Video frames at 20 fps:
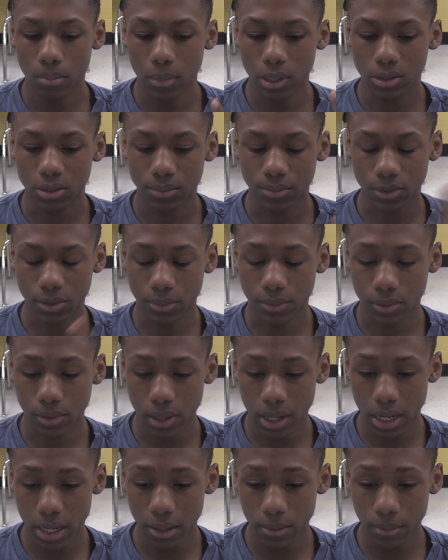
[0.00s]
make sure to
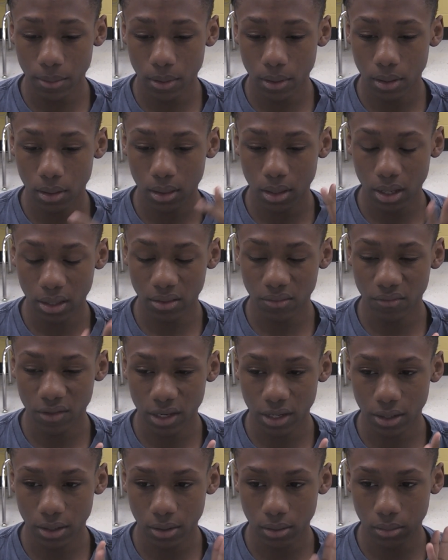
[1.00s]
subscribe, like the
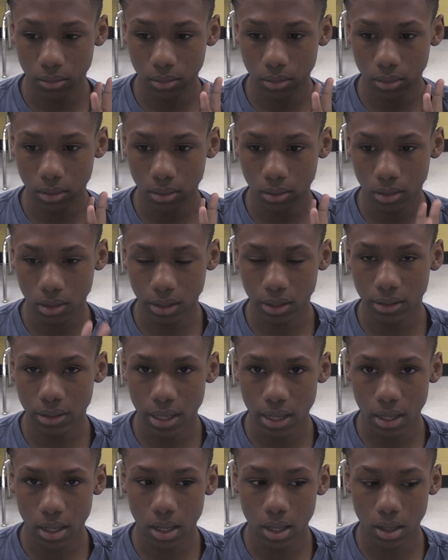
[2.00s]
video, click
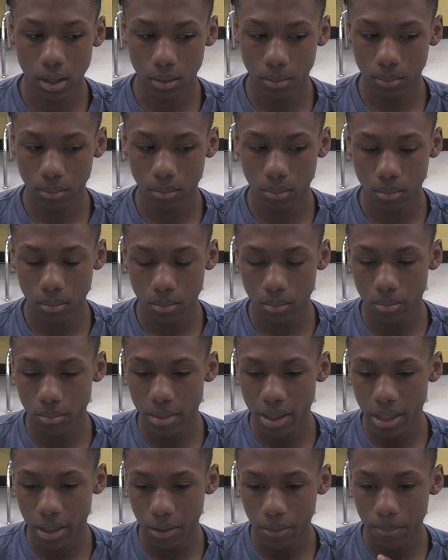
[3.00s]
that
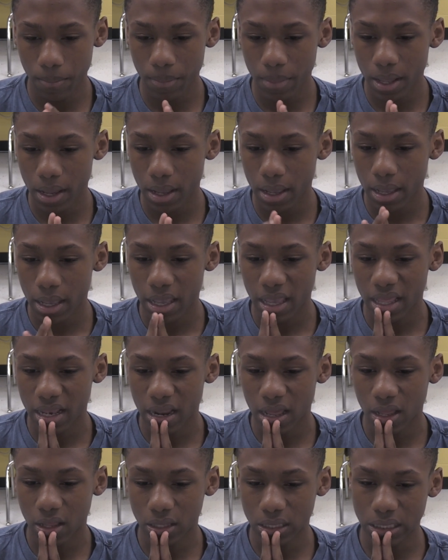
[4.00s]
bell,
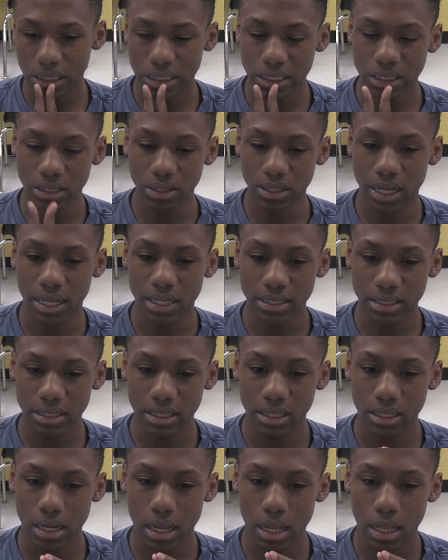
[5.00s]
and I'll see you guys
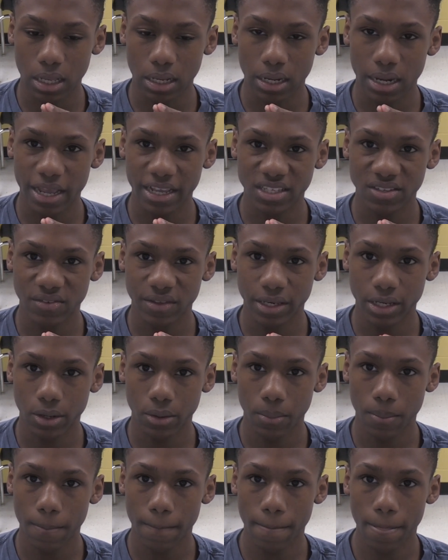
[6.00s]
in the next
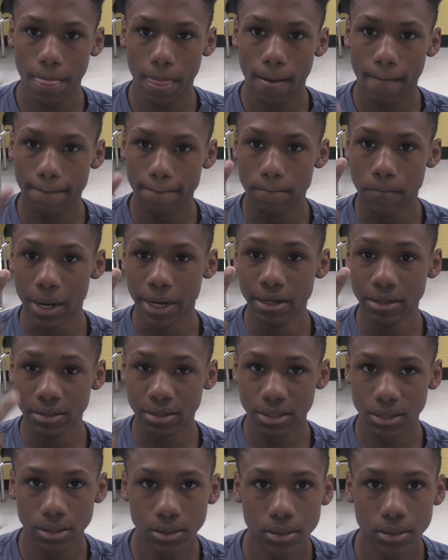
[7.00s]
video. Peace.